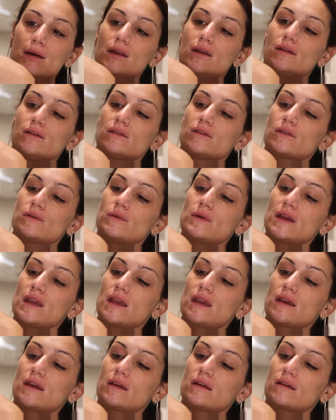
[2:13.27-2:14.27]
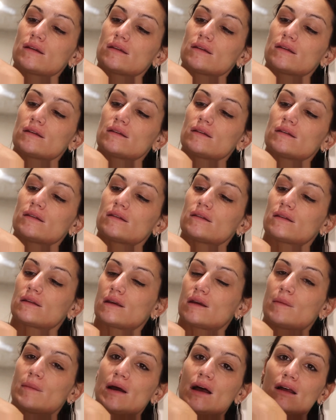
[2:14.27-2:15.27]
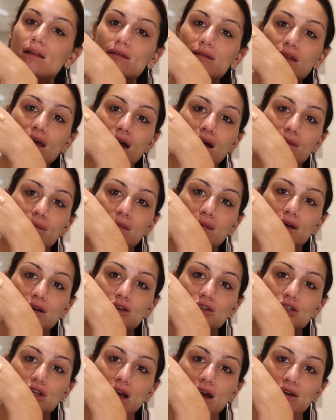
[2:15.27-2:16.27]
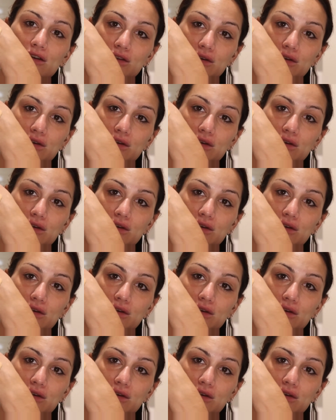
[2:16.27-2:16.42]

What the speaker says: Squeeze about that much out.